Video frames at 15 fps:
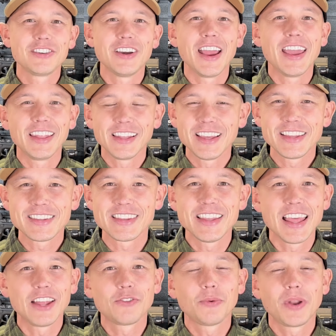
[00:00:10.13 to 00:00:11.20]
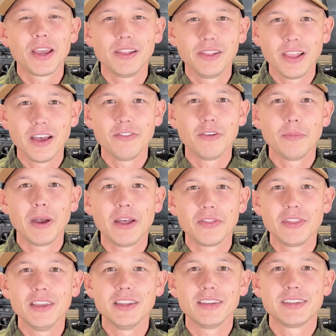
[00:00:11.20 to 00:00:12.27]
are endless and that's what I love about
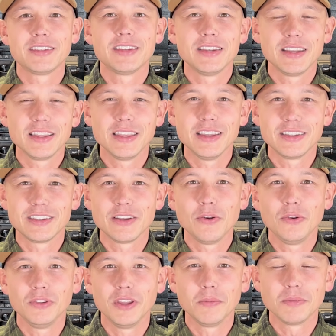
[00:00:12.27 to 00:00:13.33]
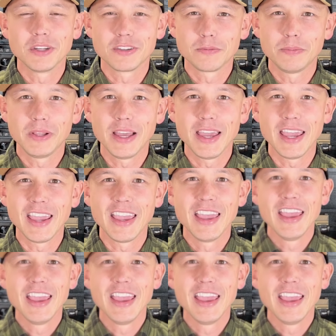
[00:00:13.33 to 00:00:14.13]
this, this hold up display.